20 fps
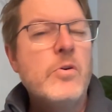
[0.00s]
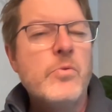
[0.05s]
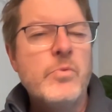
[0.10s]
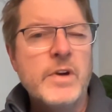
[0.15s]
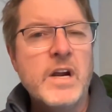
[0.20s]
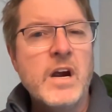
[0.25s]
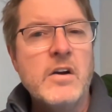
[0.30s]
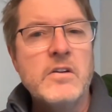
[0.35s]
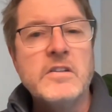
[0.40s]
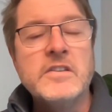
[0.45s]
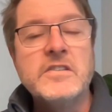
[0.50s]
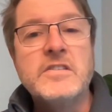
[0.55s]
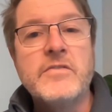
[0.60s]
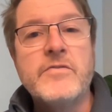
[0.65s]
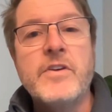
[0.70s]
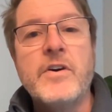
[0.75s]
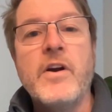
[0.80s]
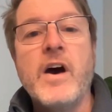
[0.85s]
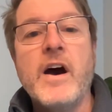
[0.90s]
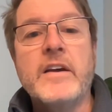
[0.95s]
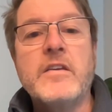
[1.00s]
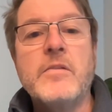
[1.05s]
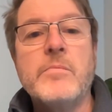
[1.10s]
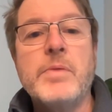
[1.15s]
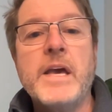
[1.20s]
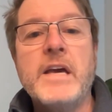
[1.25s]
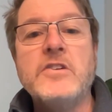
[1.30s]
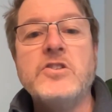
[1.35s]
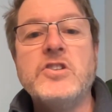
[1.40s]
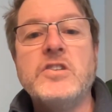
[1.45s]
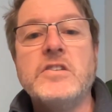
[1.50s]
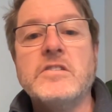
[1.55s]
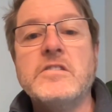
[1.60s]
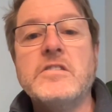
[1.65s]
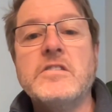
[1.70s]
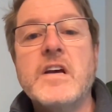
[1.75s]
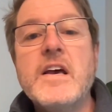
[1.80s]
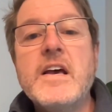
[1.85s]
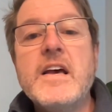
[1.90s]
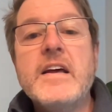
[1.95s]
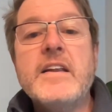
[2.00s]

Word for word: regardless of their occupations.